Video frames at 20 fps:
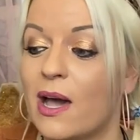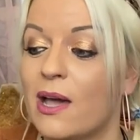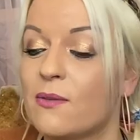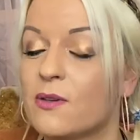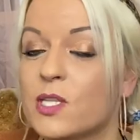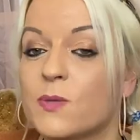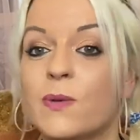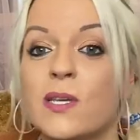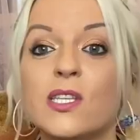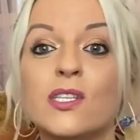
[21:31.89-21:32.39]
I
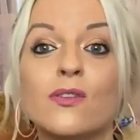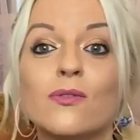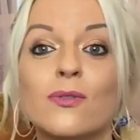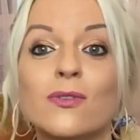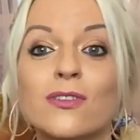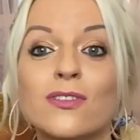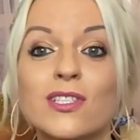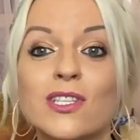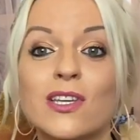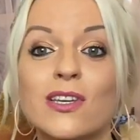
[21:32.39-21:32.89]
will speak to you
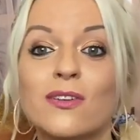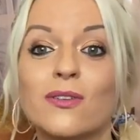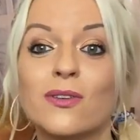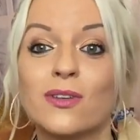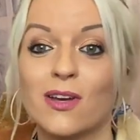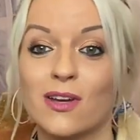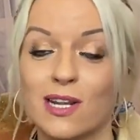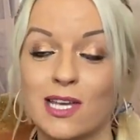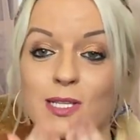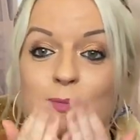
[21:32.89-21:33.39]
all soon.
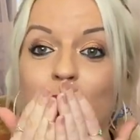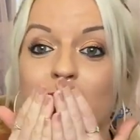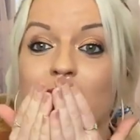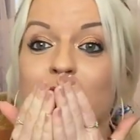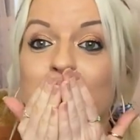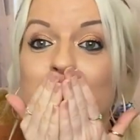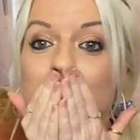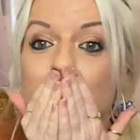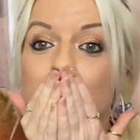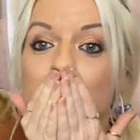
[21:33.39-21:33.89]
Goddess
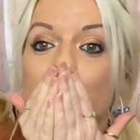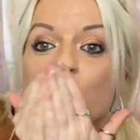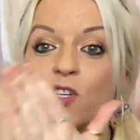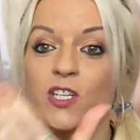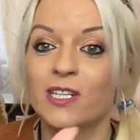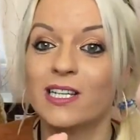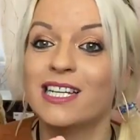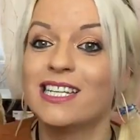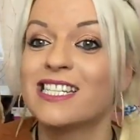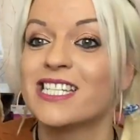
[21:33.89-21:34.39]
blessings.
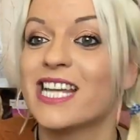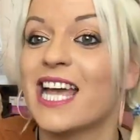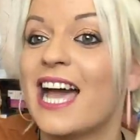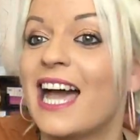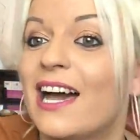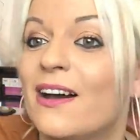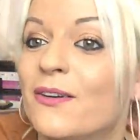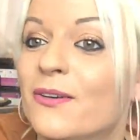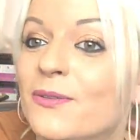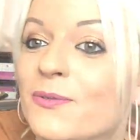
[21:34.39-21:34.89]

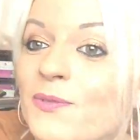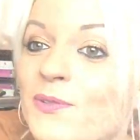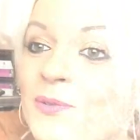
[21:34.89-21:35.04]
Ciao.